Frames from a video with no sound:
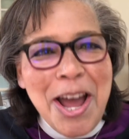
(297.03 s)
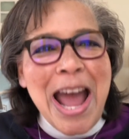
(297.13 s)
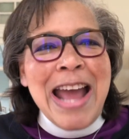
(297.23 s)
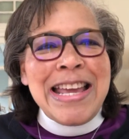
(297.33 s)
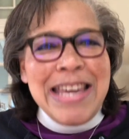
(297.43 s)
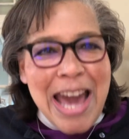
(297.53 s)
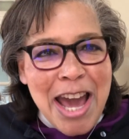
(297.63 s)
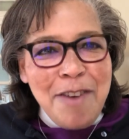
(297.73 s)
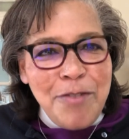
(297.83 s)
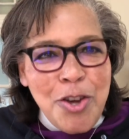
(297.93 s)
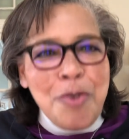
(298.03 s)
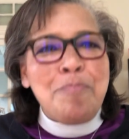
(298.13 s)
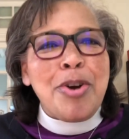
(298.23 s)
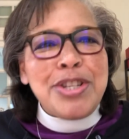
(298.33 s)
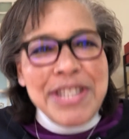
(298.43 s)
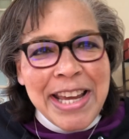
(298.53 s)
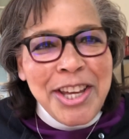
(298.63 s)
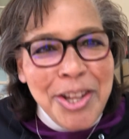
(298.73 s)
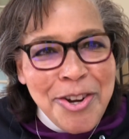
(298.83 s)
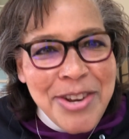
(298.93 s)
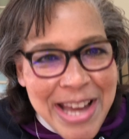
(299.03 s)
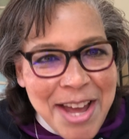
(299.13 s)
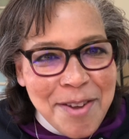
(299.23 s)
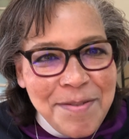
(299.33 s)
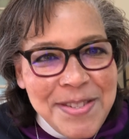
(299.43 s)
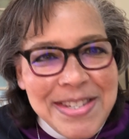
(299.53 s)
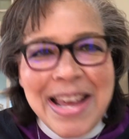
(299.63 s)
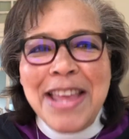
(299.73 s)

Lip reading: and gave you particular gifts